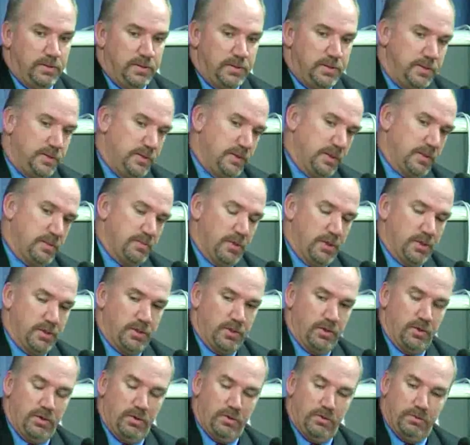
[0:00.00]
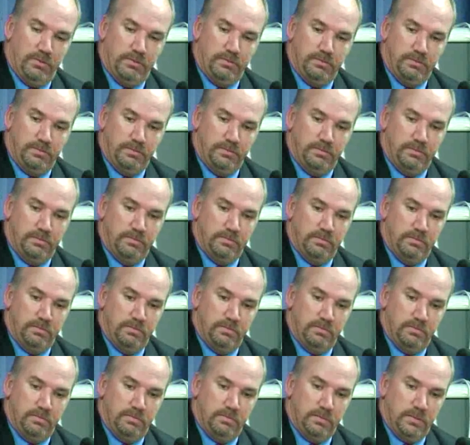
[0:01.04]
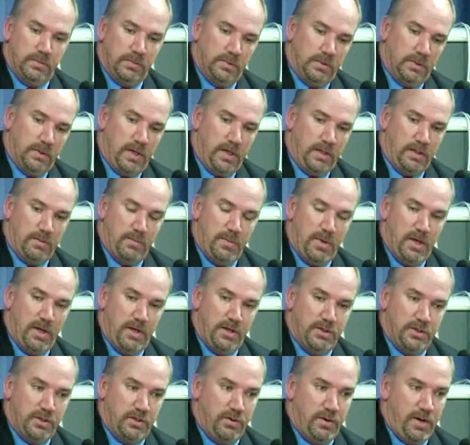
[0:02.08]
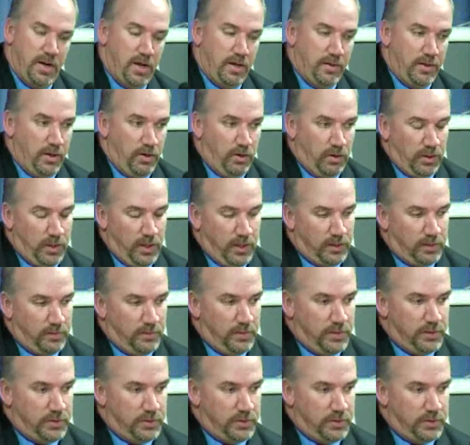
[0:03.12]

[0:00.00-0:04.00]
6 months ago liked the manager and now they don't like him,